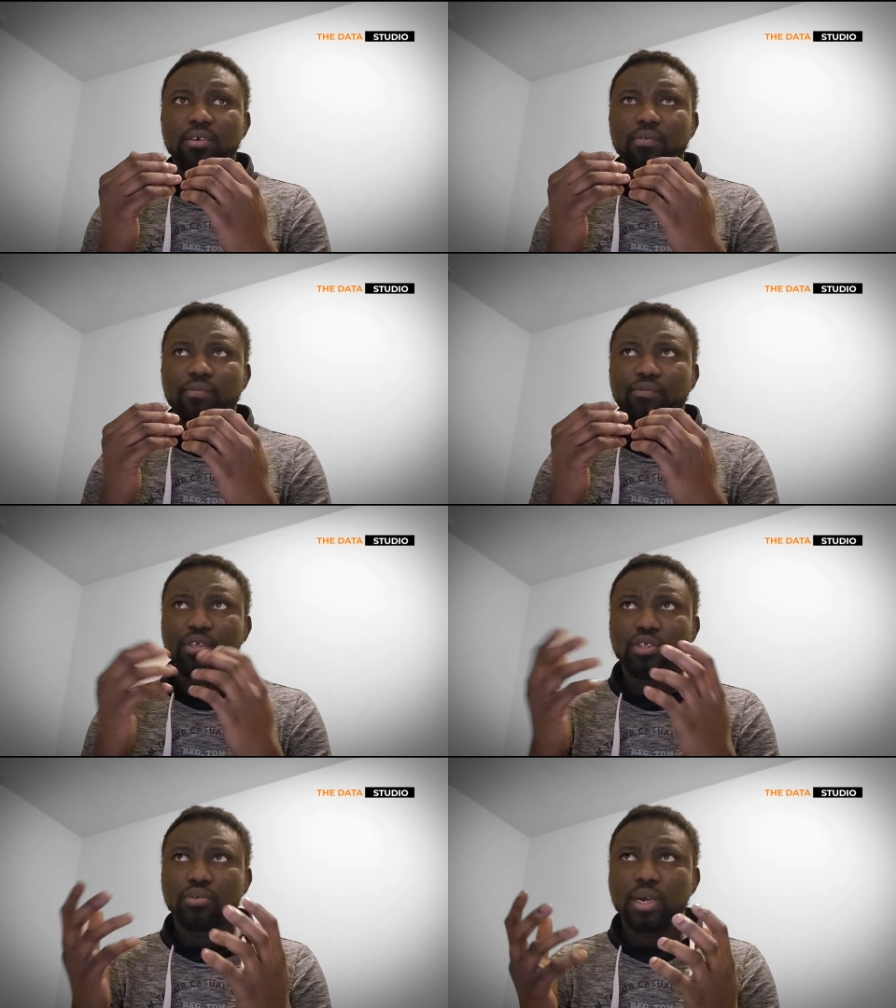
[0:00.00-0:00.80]
of
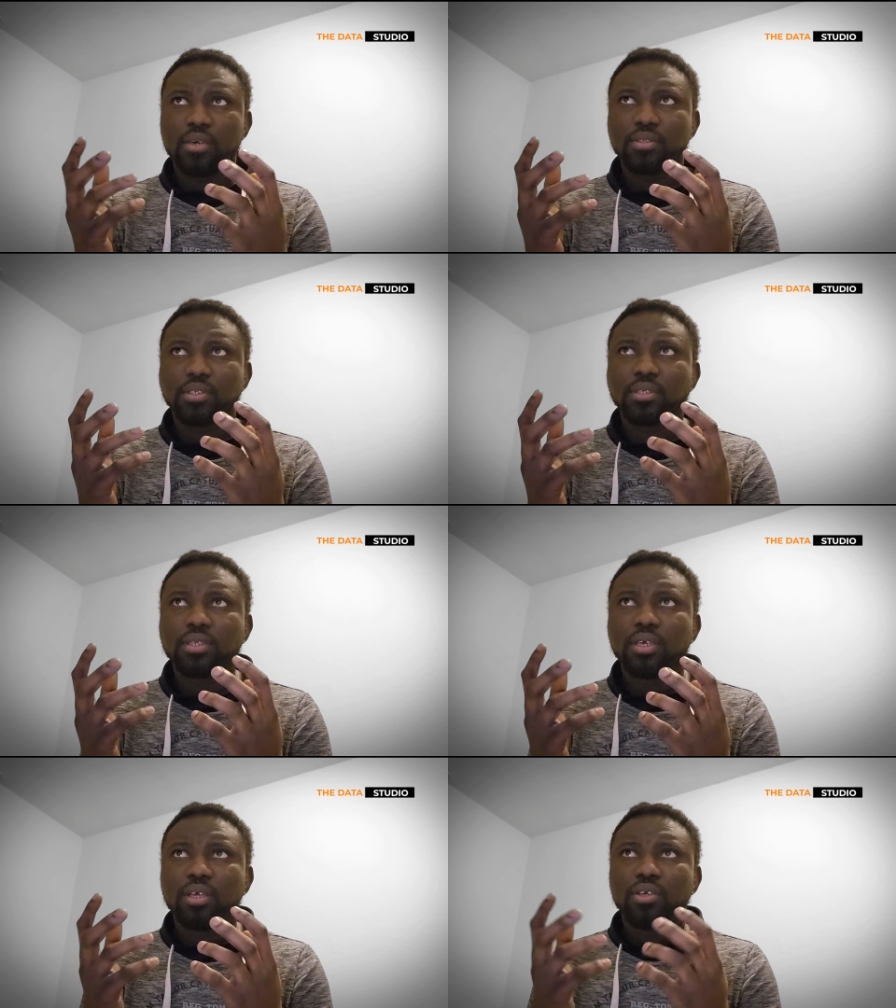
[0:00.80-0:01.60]
visuals
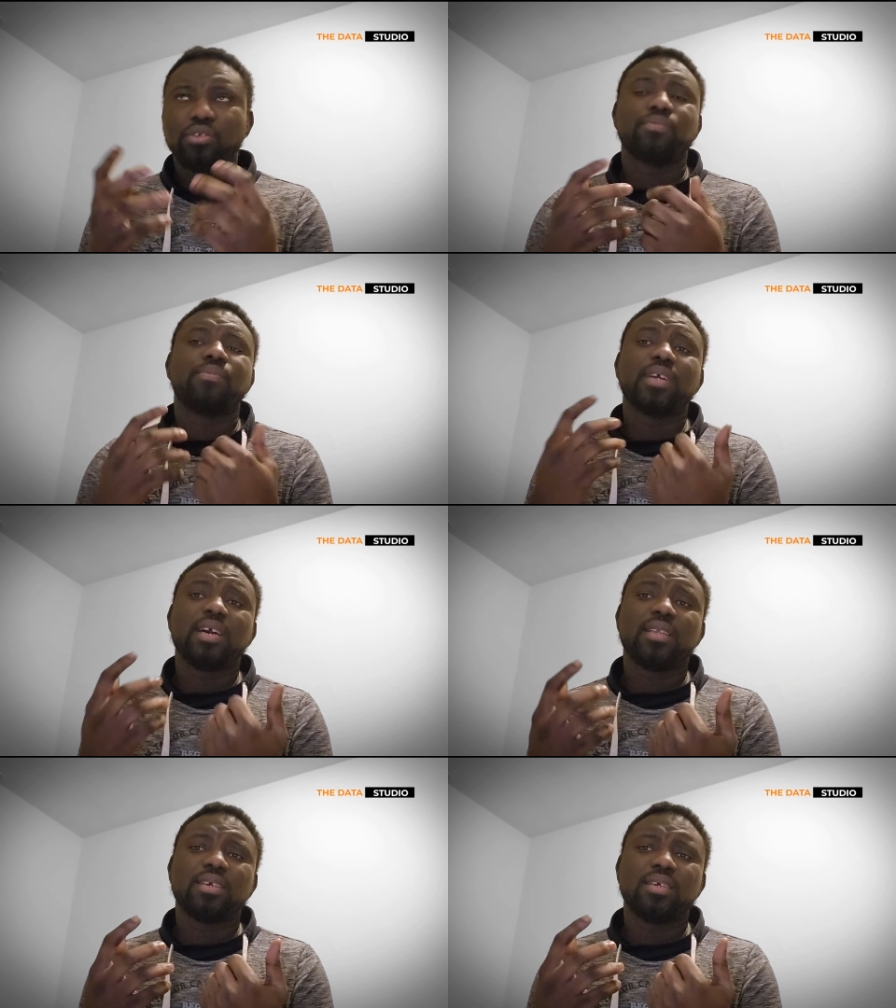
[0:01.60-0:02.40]
you've
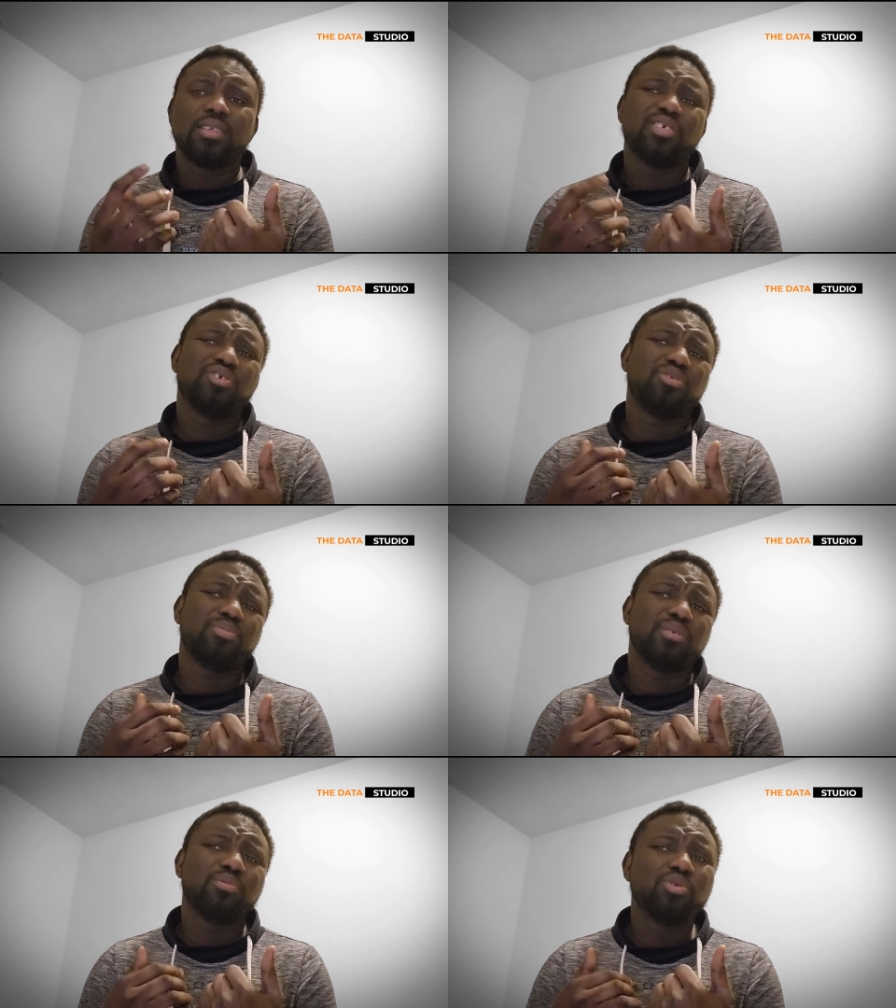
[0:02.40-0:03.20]
done, they should
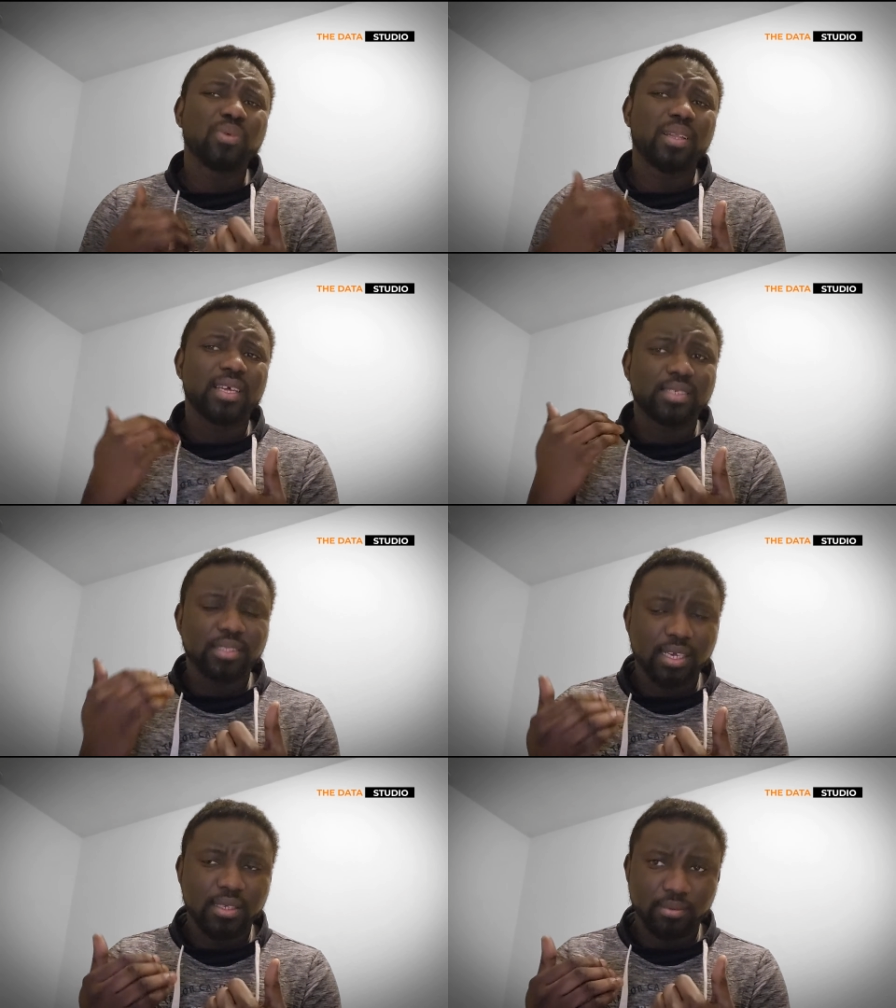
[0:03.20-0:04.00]
be able to
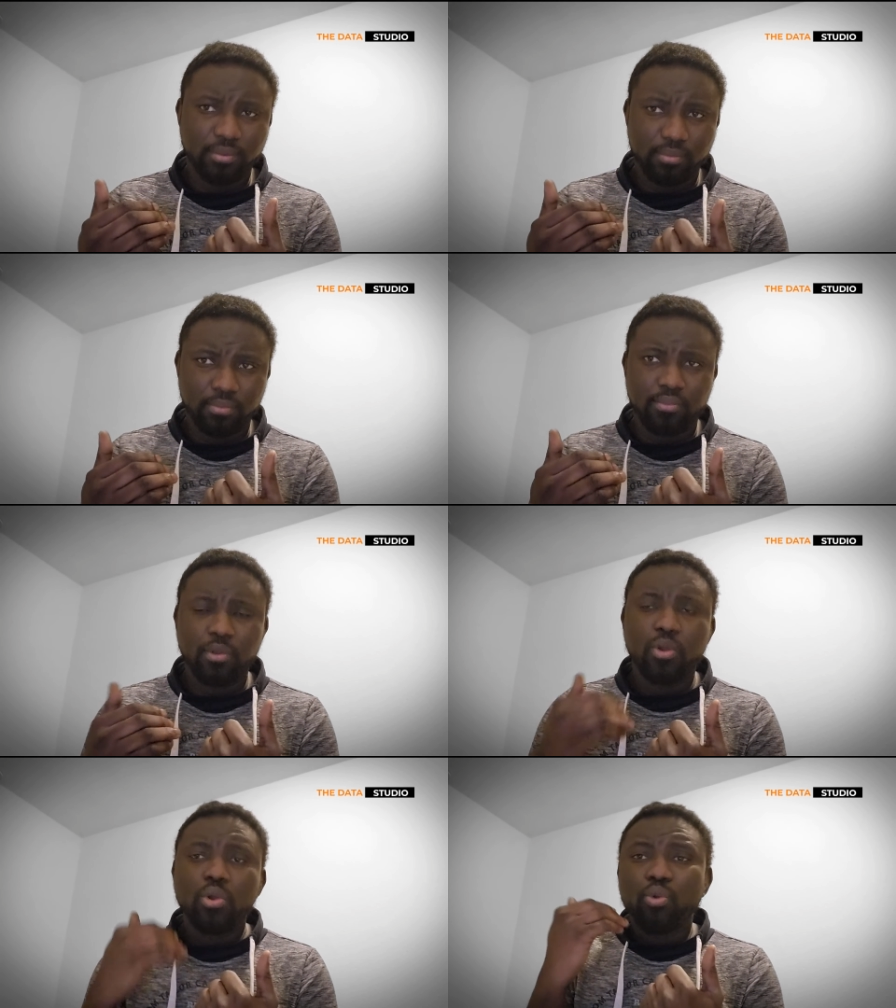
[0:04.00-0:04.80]
understand
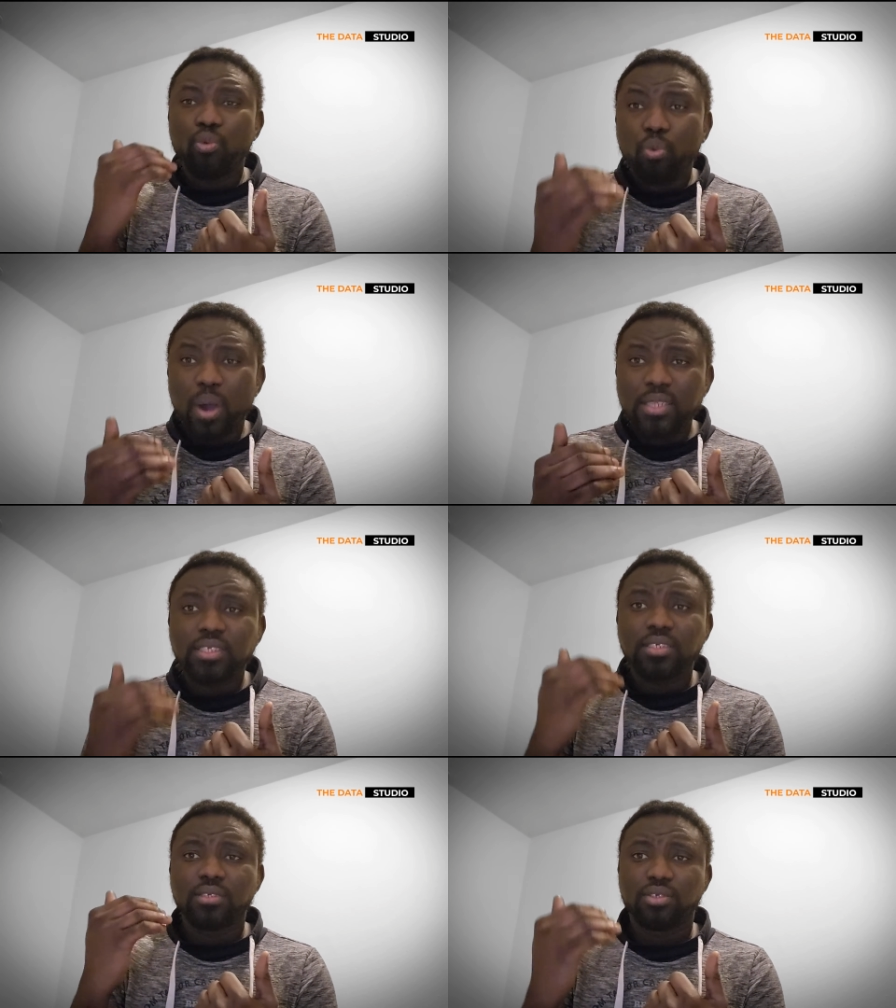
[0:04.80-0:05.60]
what